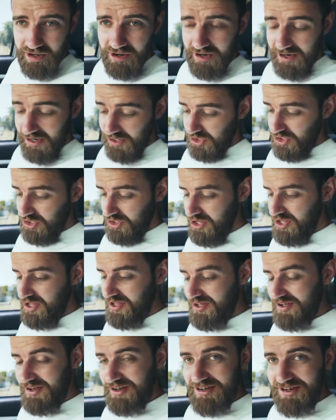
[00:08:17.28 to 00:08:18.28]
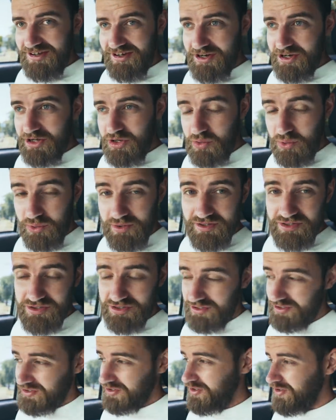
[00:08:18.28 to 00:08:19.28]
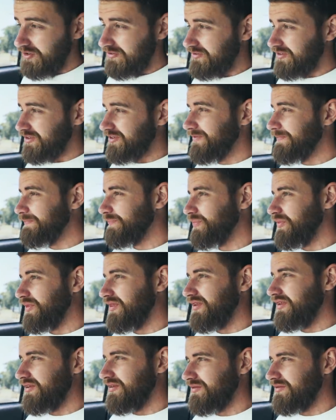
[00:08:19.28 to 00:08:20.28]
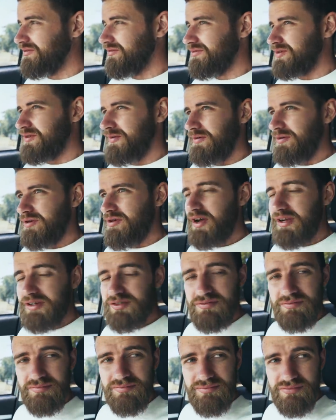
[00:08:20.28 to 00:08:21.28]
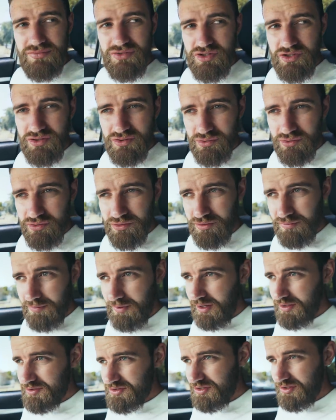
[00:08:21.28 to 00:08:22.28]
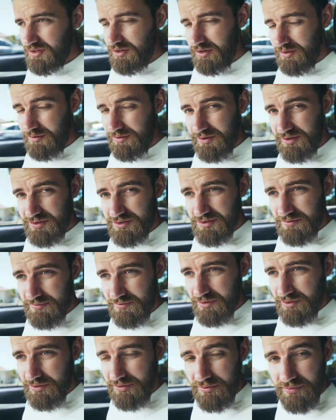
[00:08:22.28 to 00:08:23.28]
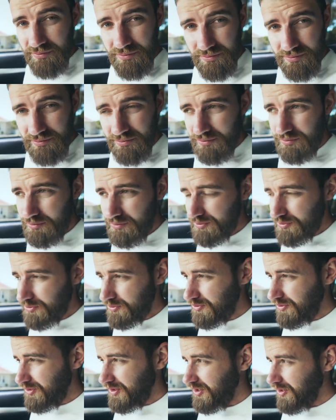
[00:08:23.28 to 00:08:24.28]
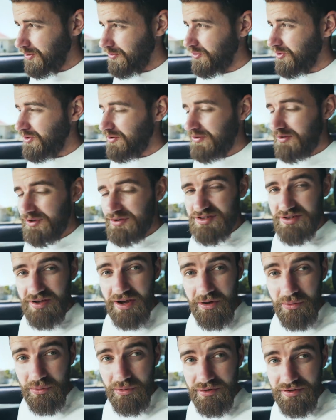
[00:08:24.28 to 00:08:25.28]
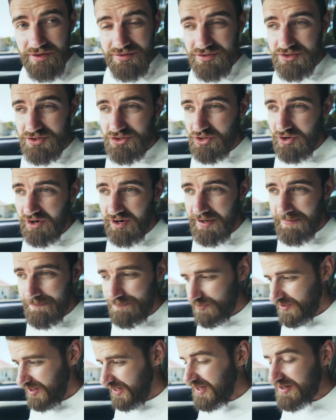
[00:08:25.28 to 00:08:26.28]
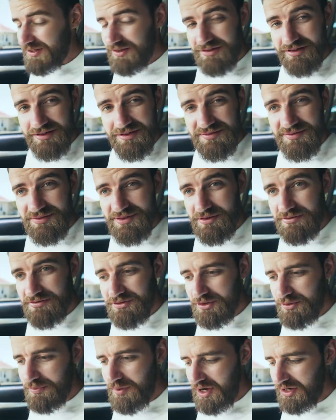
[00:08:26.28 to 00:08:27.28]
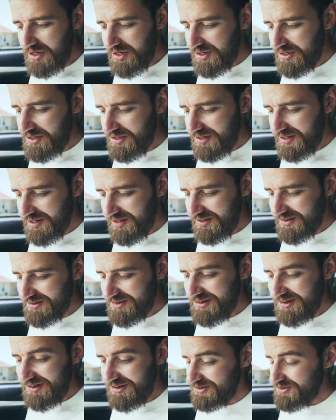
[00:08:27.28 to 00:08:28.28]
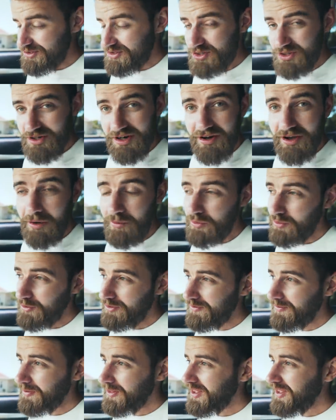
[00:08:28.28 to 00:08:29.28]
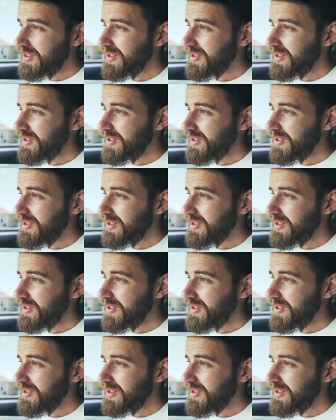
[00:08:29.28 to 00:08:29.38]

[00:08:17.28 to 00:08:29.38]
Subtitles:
Actually, I quit drinking coffee. It was probably like 2 months ago when I was feeling really unwell. I was like willing to try anything to feel better, and I just straight up quit.